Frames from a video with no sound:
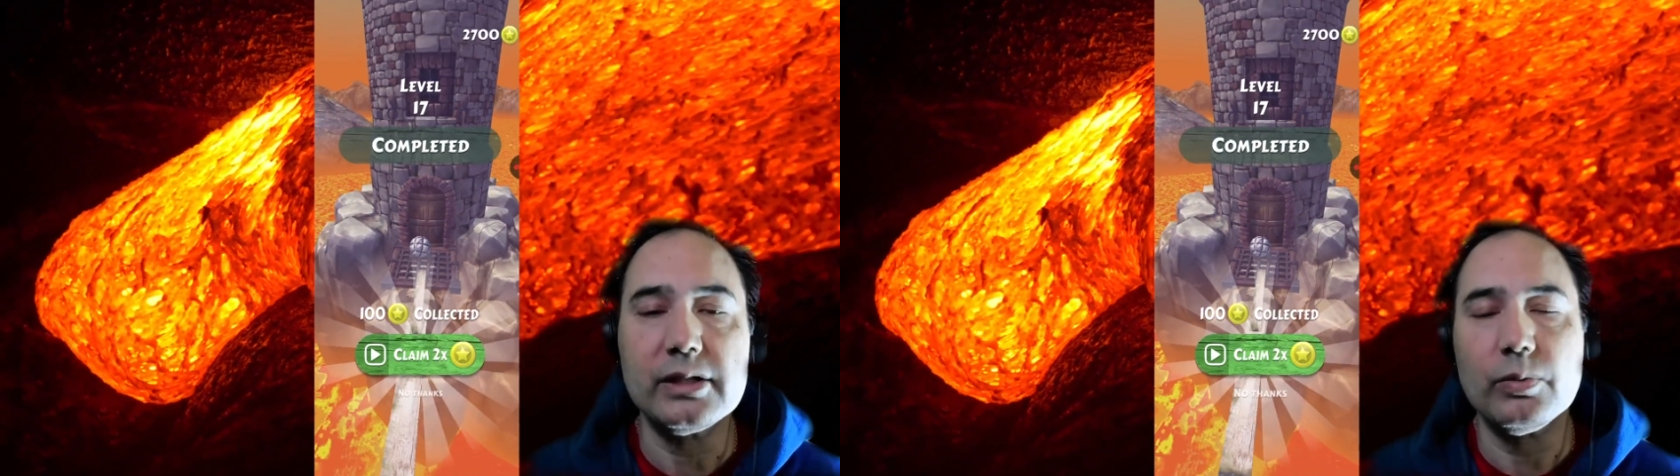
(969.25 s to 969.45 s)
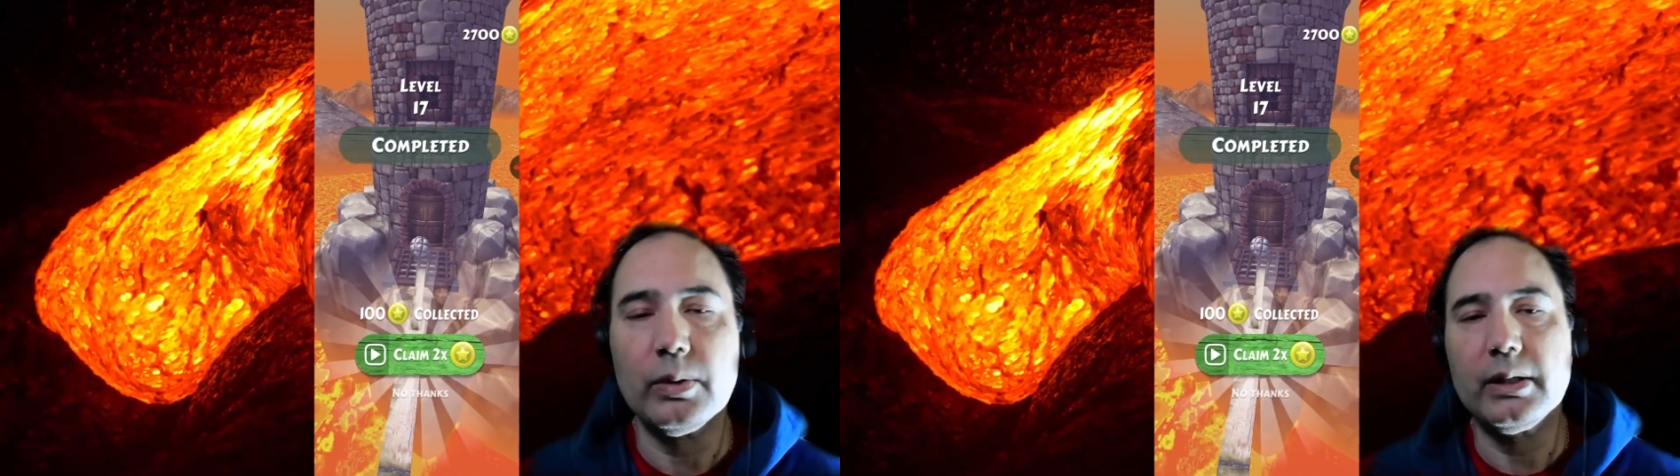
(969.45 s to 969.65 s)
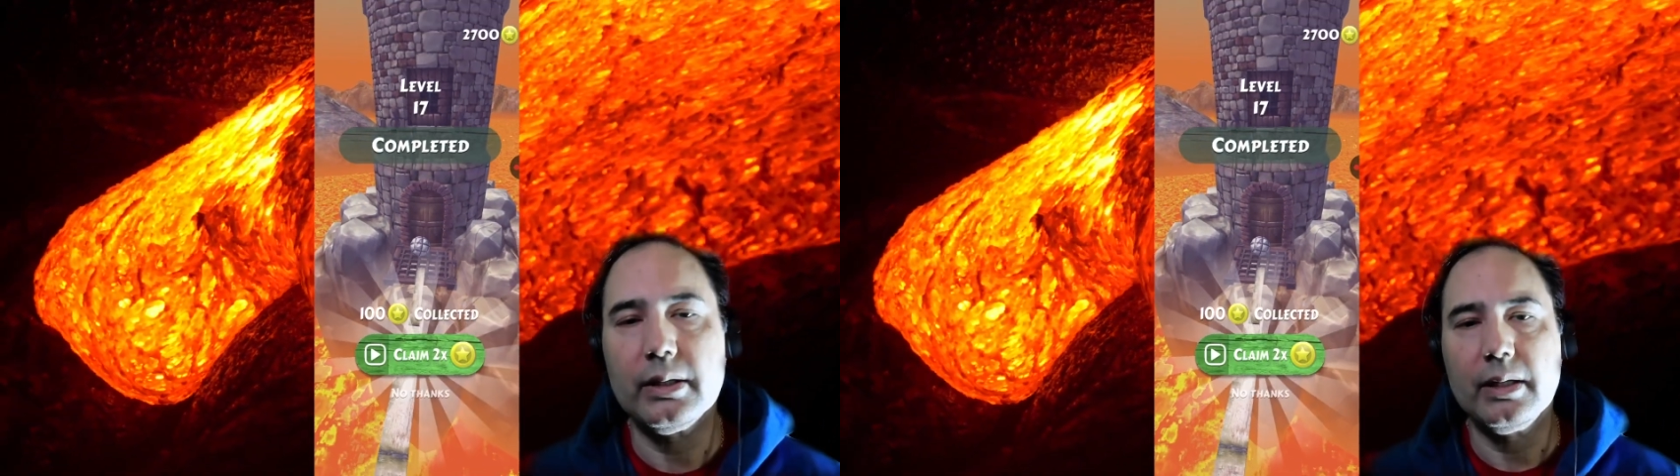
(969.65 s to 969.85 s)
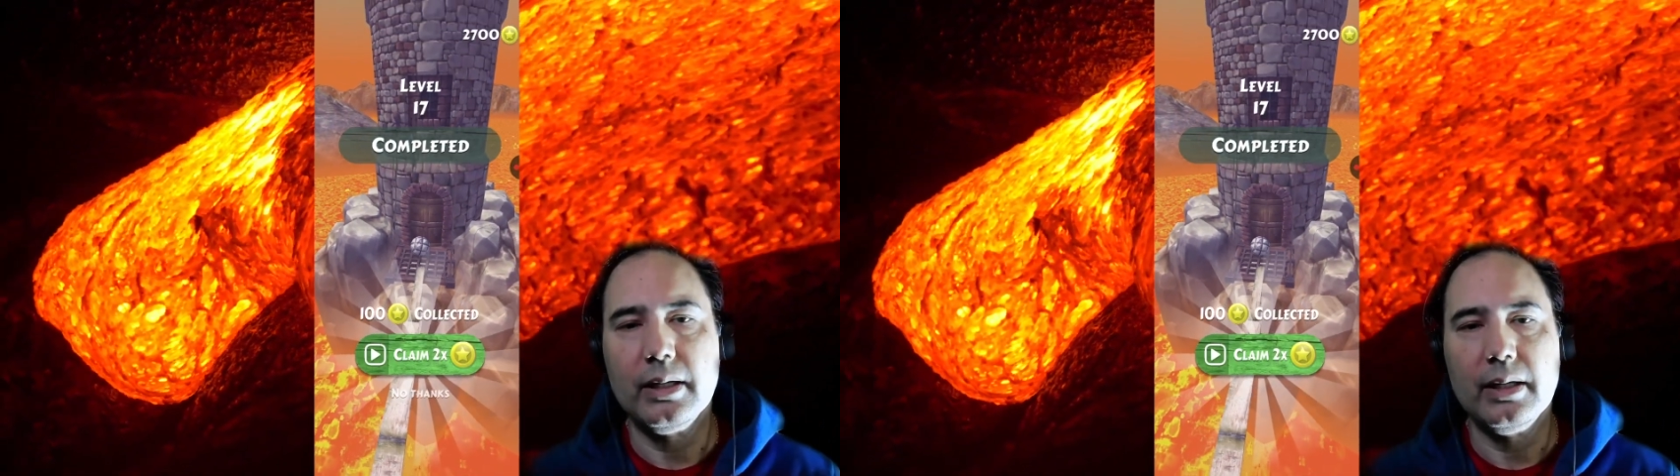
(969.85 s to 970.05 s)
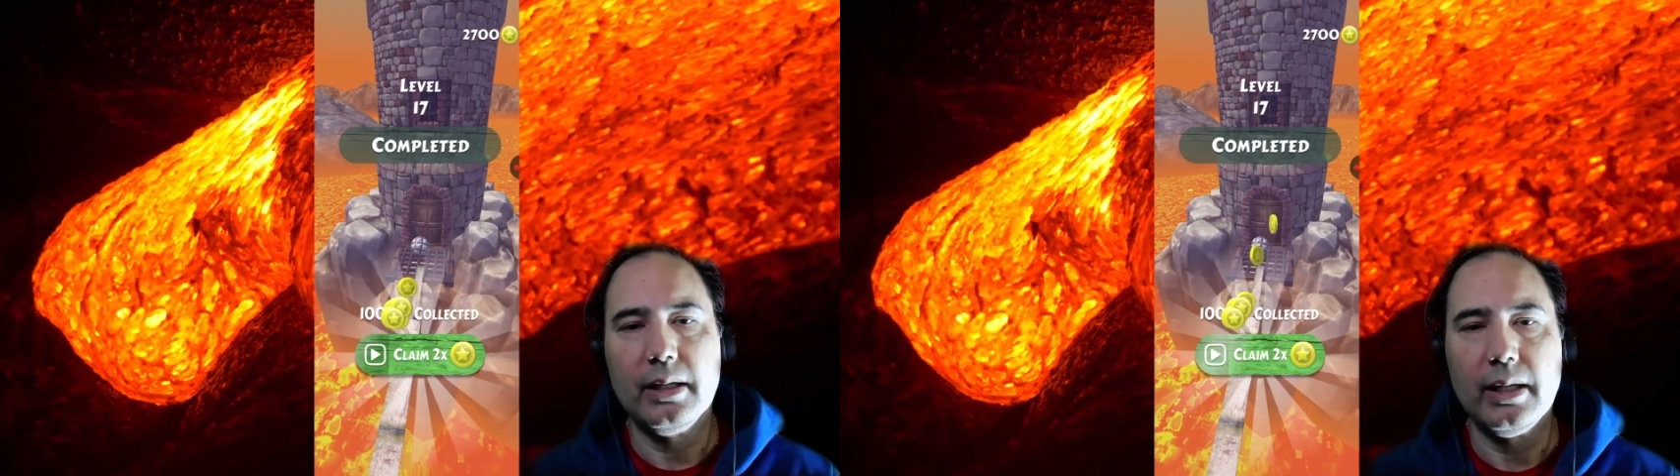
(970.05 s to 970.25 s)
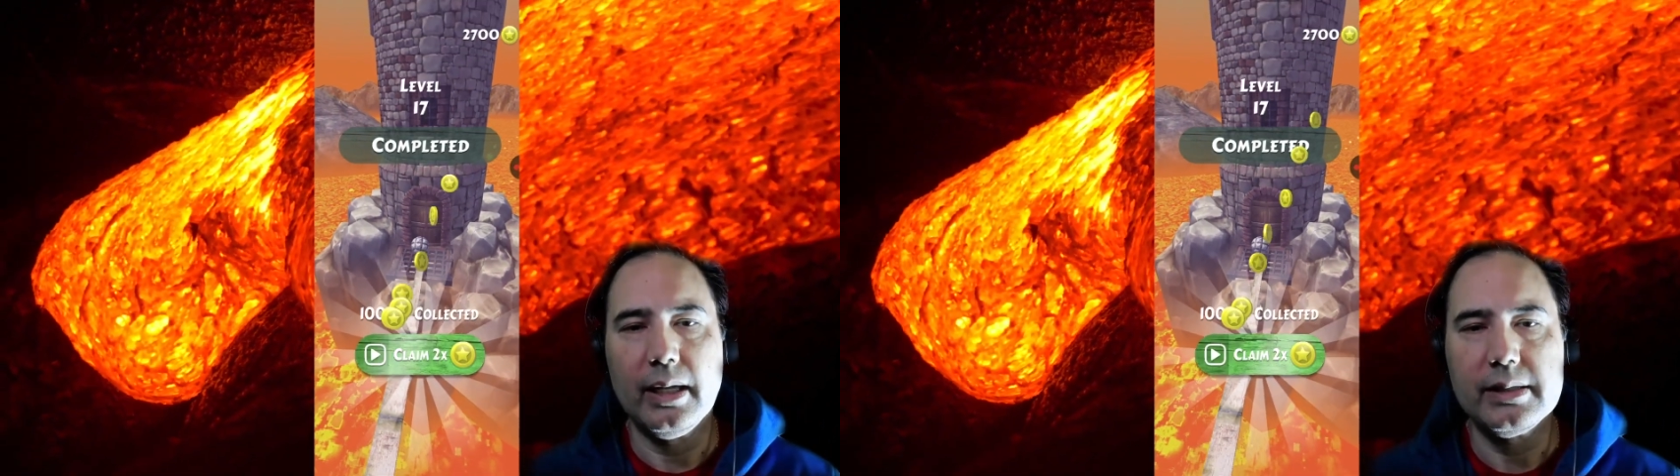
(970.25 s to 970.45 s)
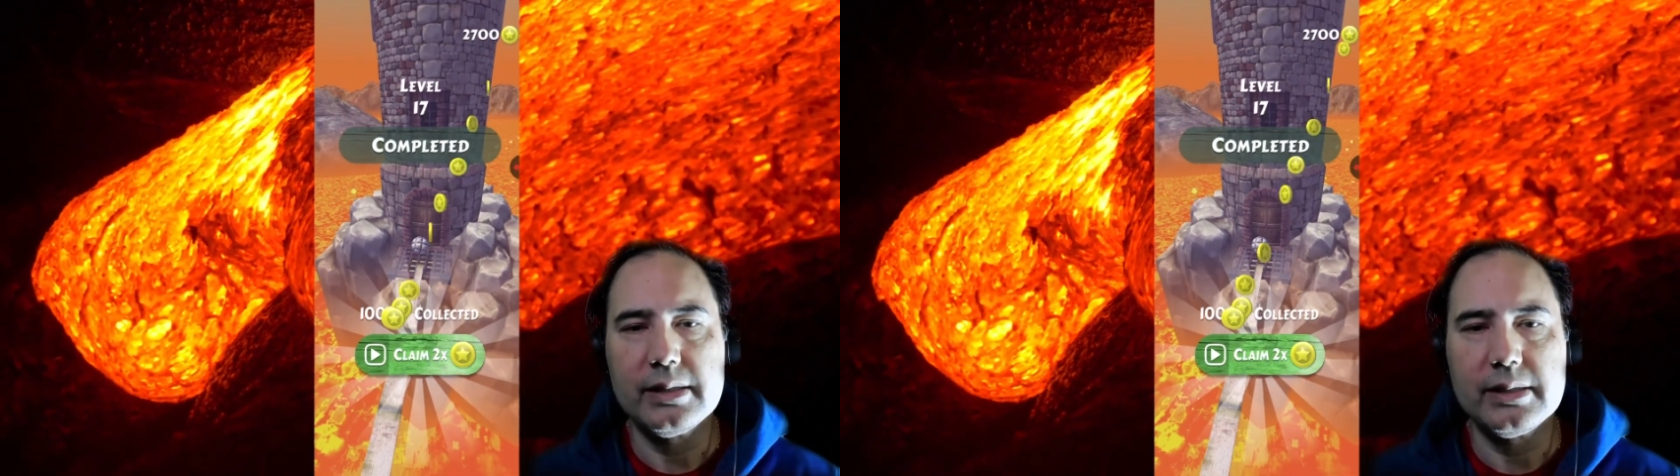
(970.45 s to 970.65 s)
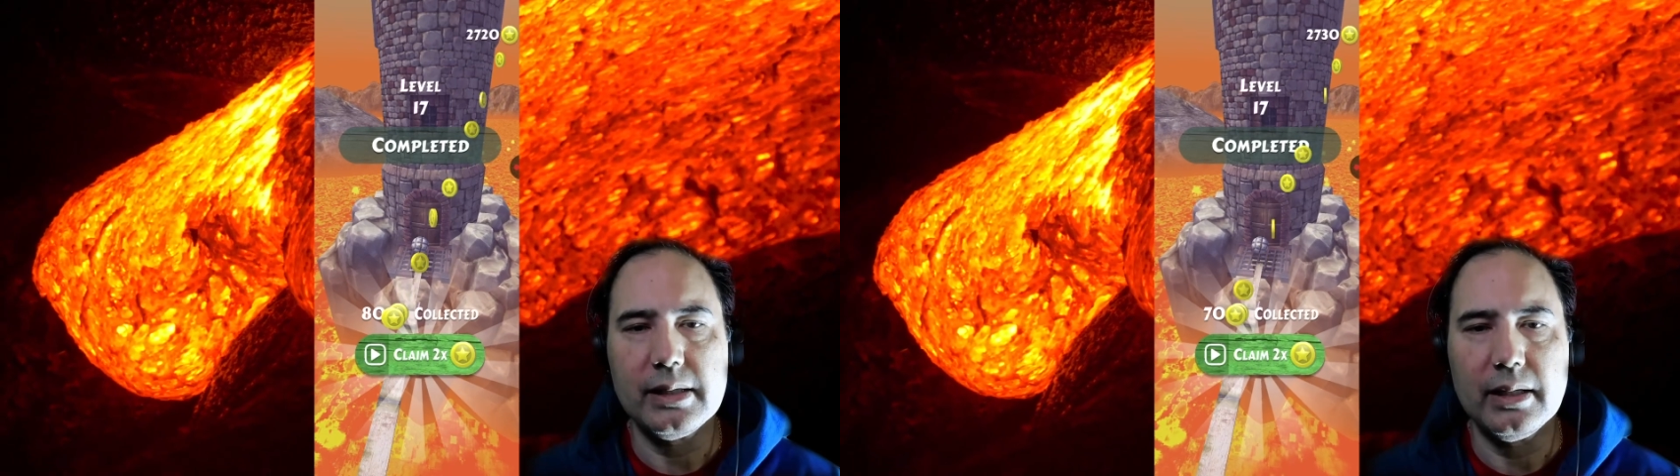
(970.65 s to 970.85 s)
one. It's